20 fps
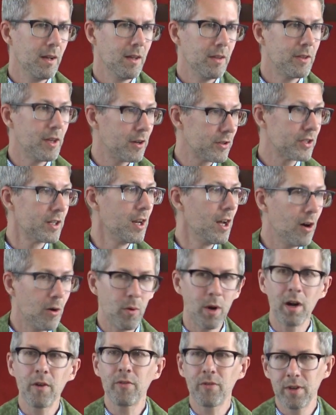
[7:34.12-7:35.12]
there's
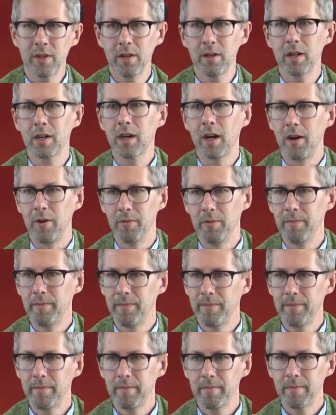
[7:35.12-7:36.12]
nowhere for you to go.
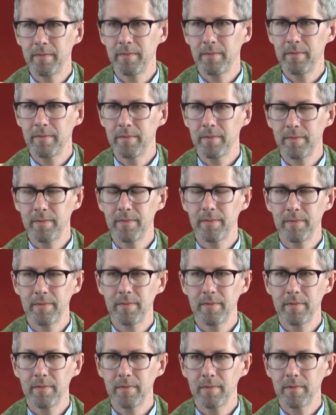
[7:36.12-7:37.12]

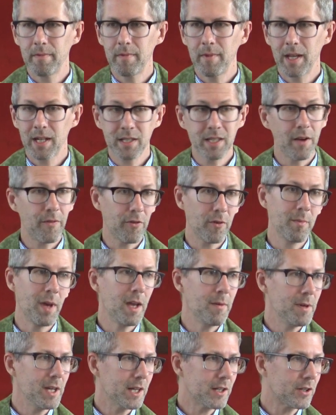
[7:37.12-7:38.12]
Except for
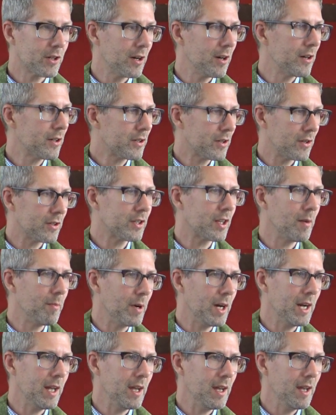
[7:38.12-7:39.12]
maybe a church or
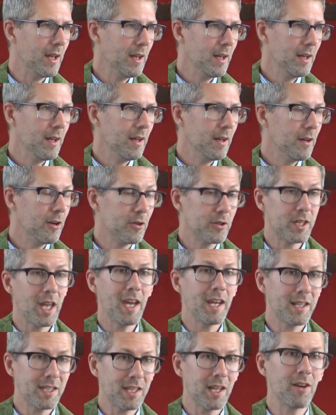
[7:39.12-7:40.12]
somebody who
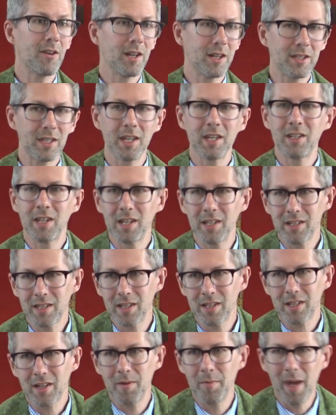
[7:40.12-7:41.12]
takes seriously
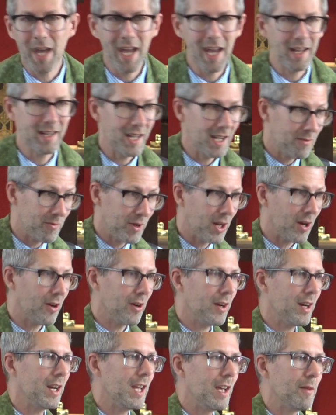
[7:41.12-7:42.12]
Jesus' command, and we
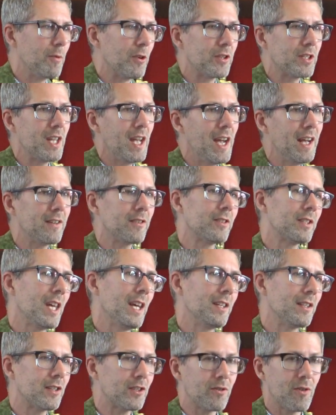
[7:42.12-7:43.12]
heard in Hebrews to
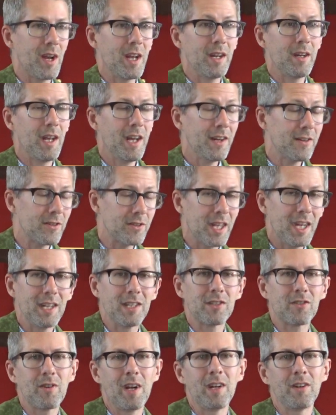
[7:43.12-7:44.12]
entertain
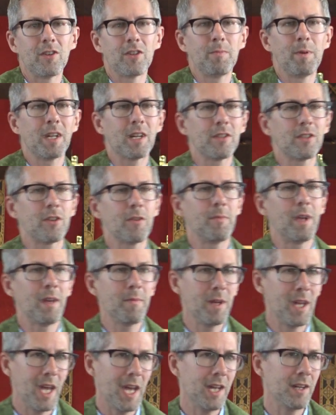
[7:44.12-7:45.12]
strangers because there may
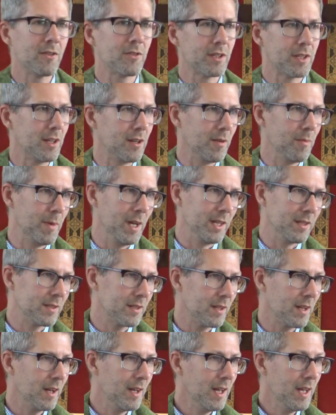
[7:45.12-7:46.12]
be angels in your
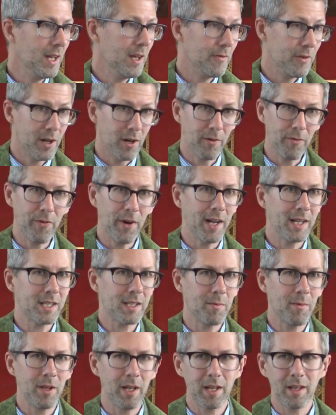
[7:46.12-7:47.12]
midst. If you don't find
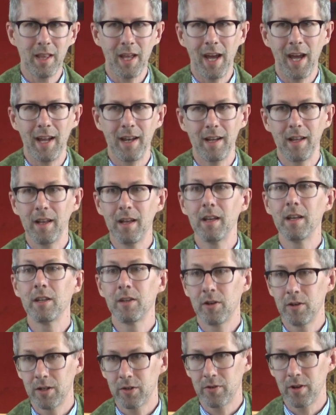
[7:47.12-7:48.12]
someone like that,
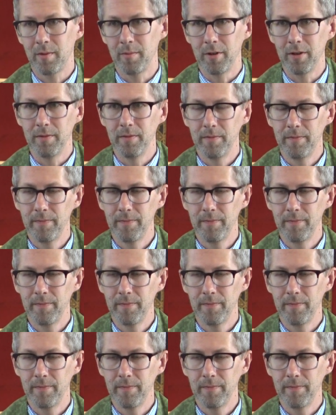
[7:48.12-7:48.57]
you're in trouble.